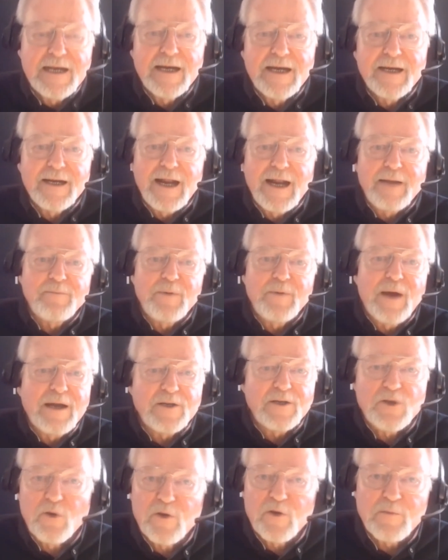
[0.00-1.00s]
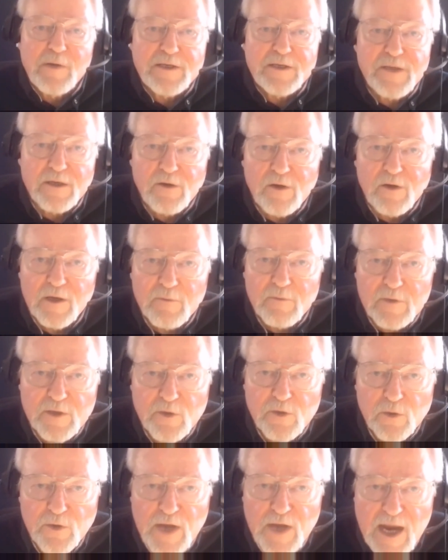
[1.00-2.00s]
And I told him, I said, Earl,
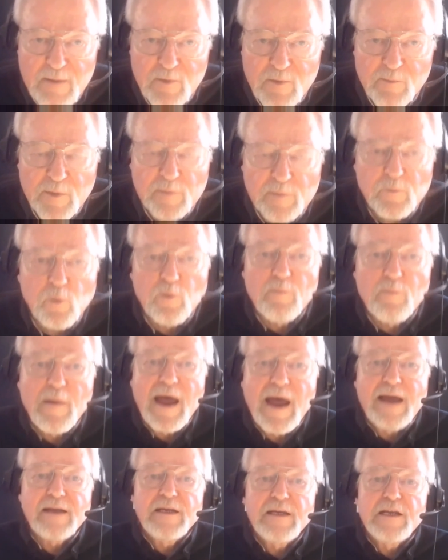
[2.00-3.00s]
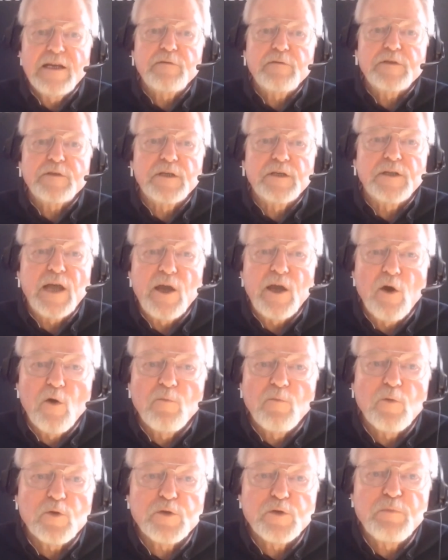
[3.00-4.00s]
your cameramen were magnificent. They
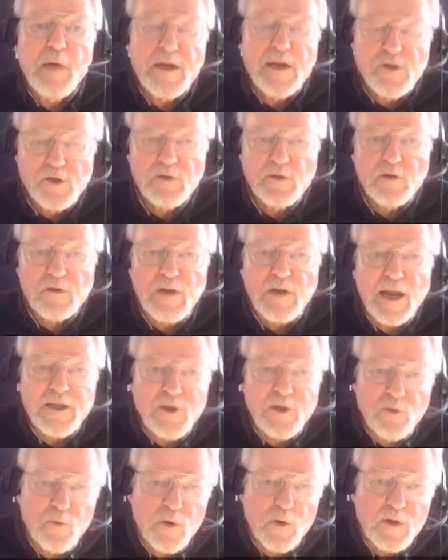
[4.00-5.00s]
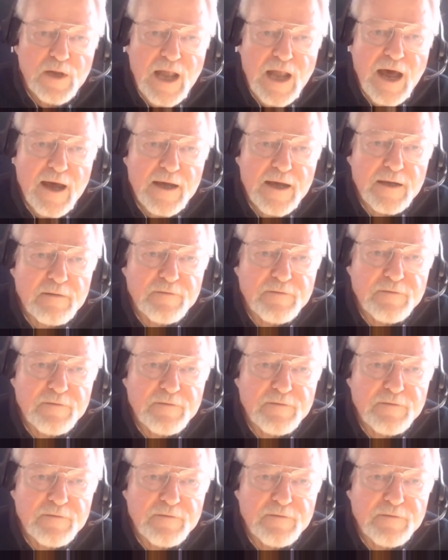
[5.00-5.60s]
almost made you look like you were alive.